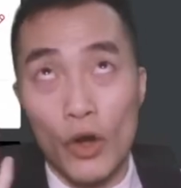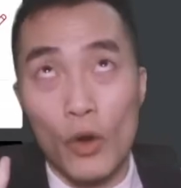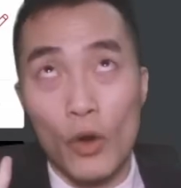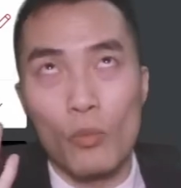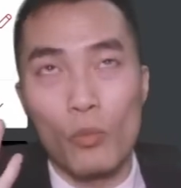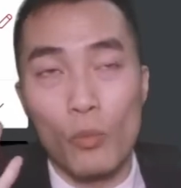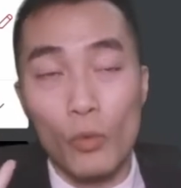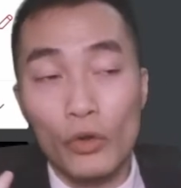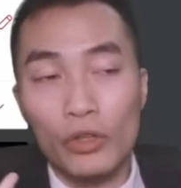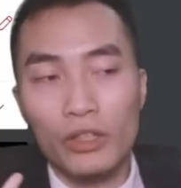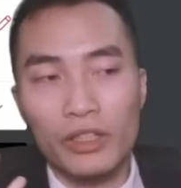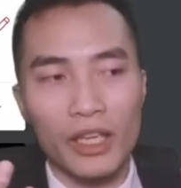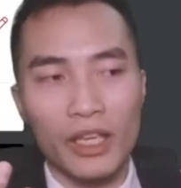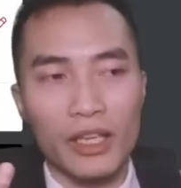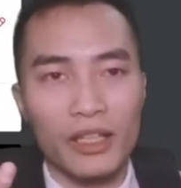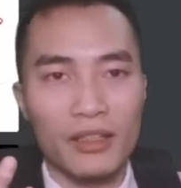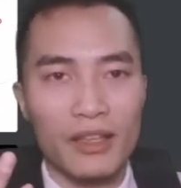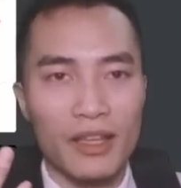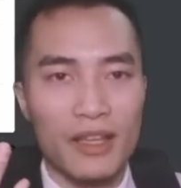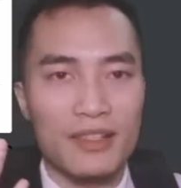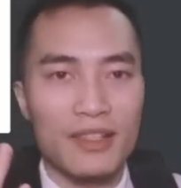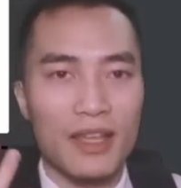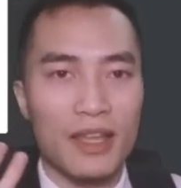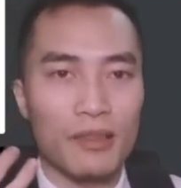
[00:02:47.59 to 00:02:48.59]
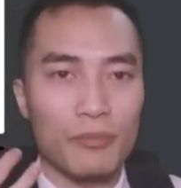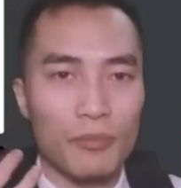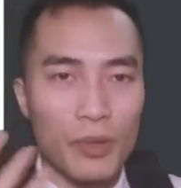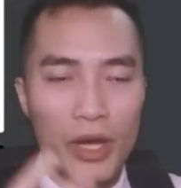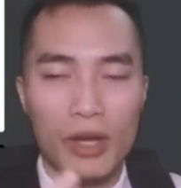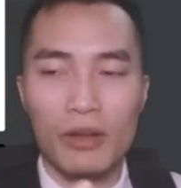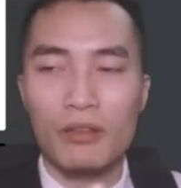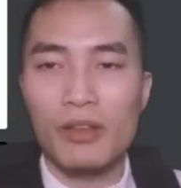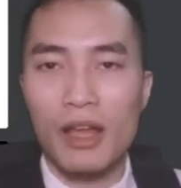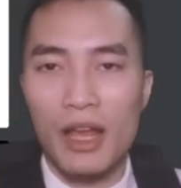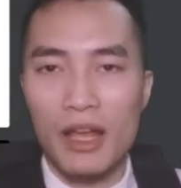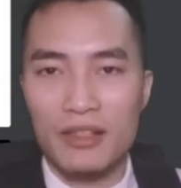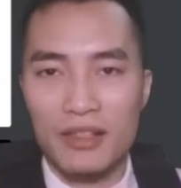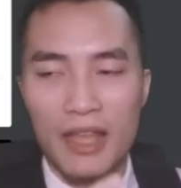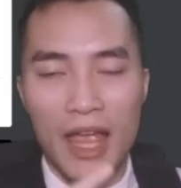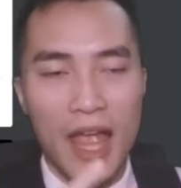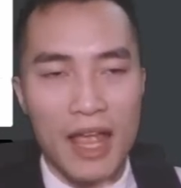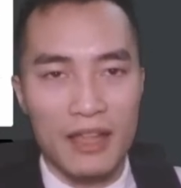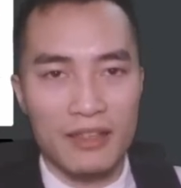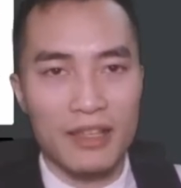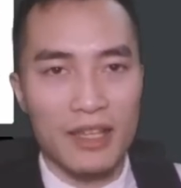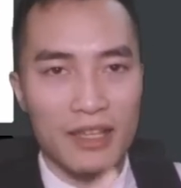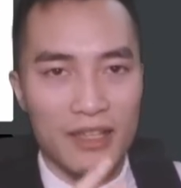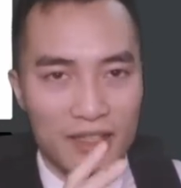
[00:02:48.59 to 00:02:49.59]
working is that paralyze
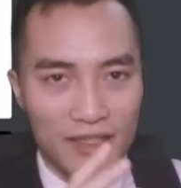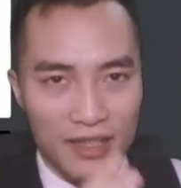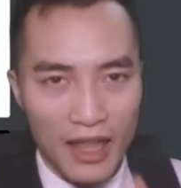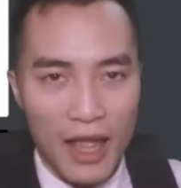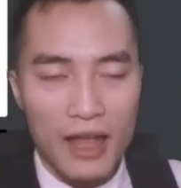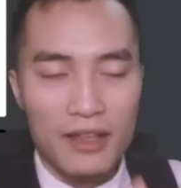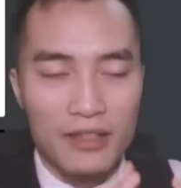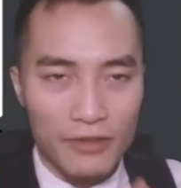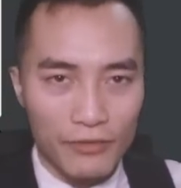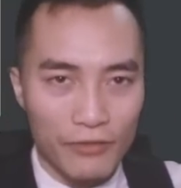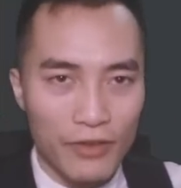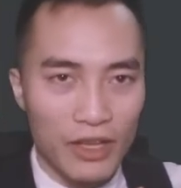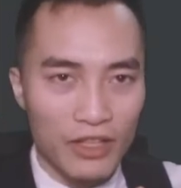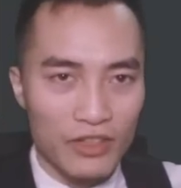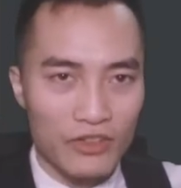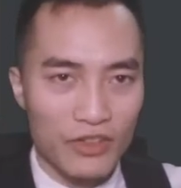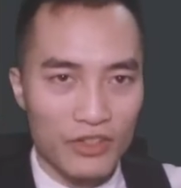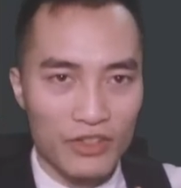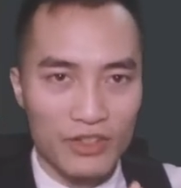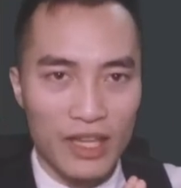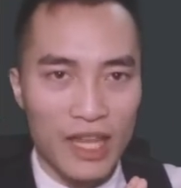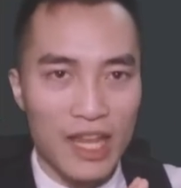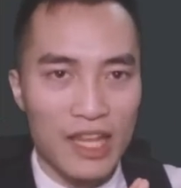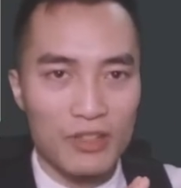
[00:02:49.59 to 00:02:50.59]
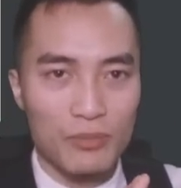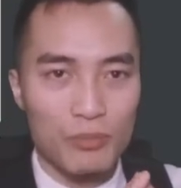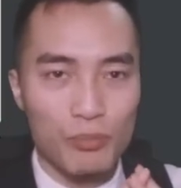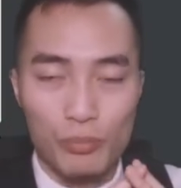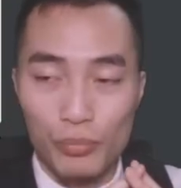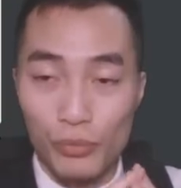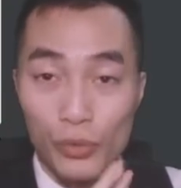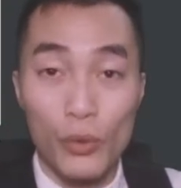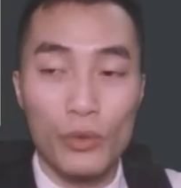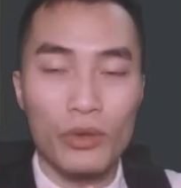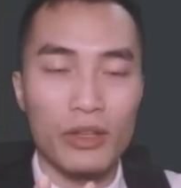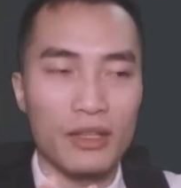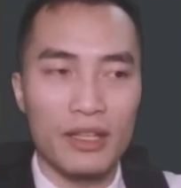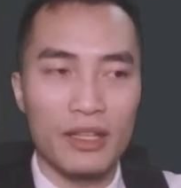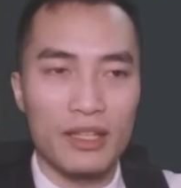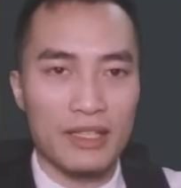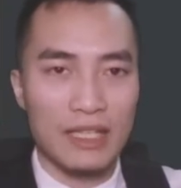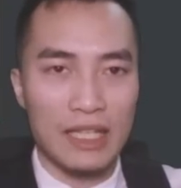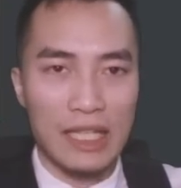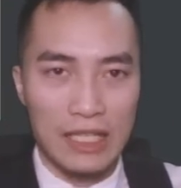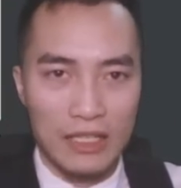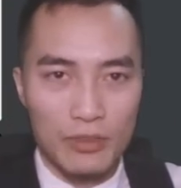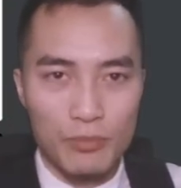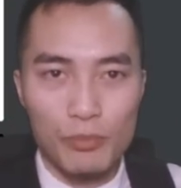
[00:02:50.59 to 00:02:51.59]
as a status effect just is broken,
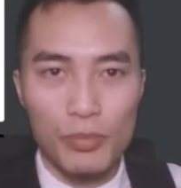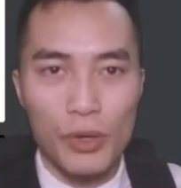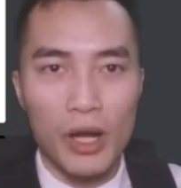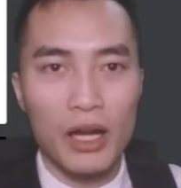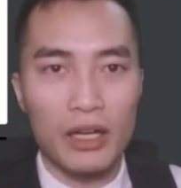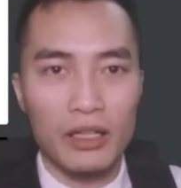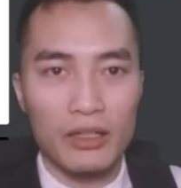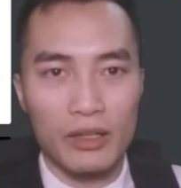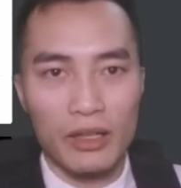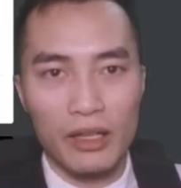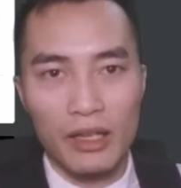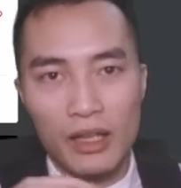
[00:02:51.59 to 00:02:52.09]
it's bugged.